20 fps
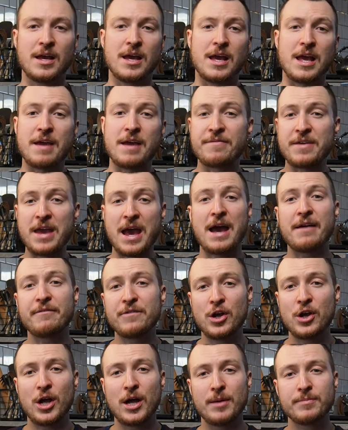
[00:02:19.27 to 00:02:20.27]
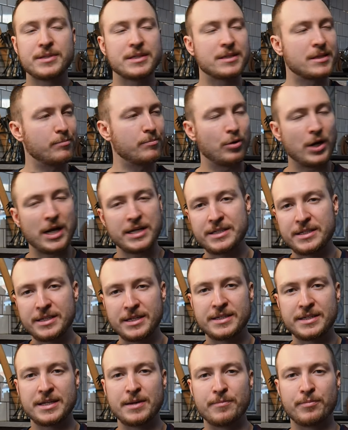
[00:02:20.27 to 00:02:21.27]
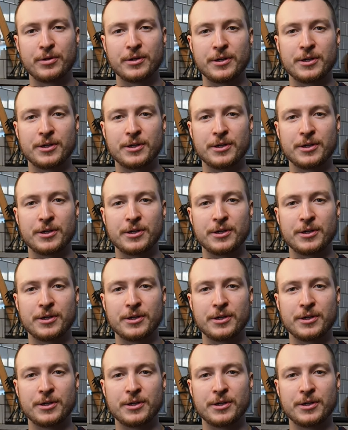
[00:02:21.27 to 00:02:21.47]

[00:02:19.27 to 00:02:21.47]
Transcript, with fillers: If you have knobs, the process is simple.